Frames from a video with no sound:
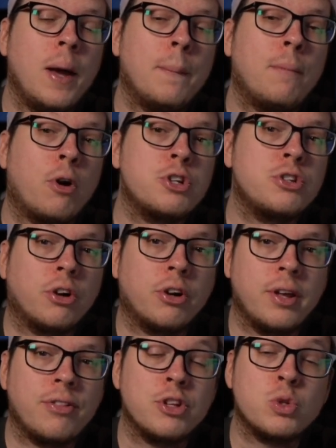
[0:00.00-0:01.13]
March
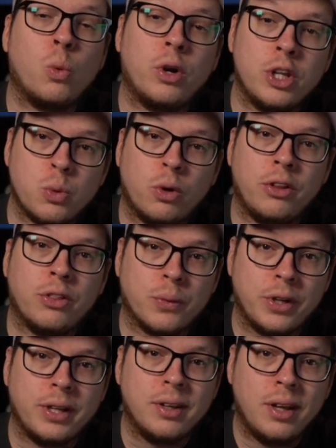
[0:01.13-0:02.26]
30th,
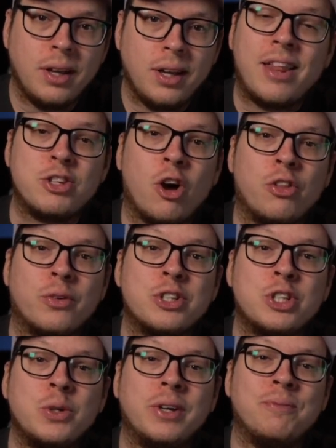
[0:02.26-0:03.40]
2023. And that's all there is
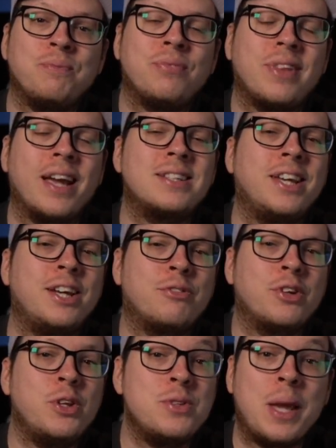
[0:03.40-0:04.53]
to it. Thanks again for
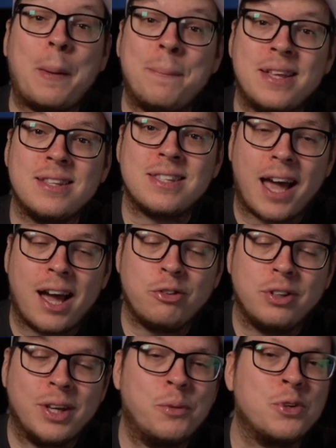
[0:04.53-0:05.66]
using Bensound,
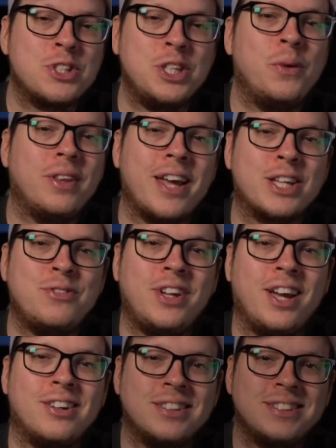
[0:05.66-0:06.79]
and we'll see you in the next video.